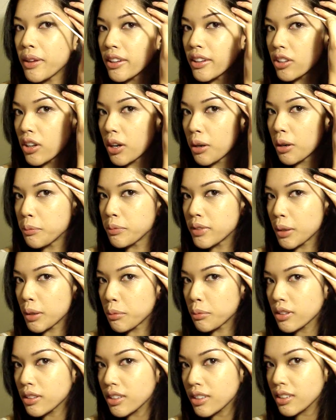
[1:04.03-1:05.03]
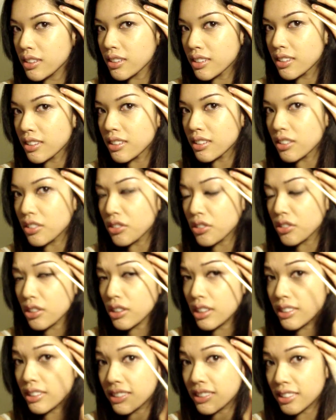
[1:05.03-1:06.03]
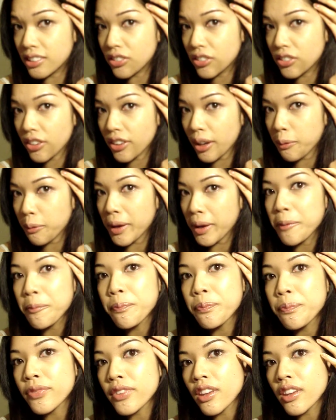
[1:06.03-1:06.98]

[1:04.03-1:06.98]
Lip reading: and the top separately because it's easier that way.